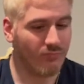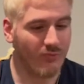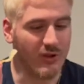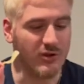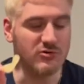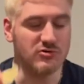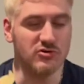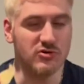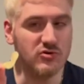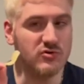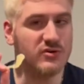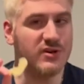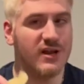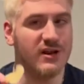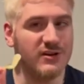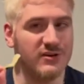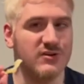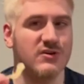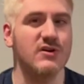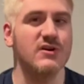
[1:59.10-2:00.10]
you do
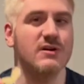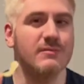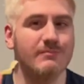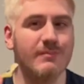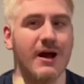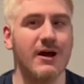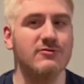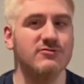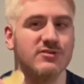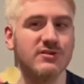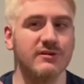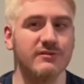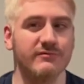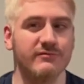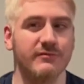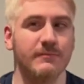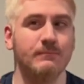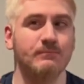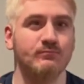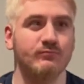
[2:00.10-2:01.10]
get a good amount of
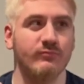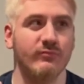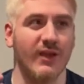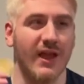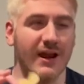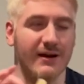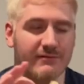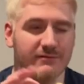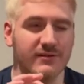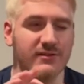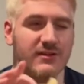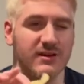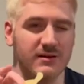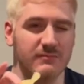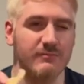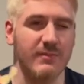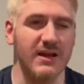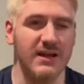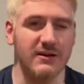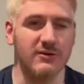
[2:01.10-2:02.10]
everything
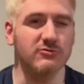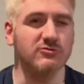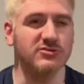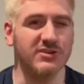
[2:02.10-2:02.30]
bagel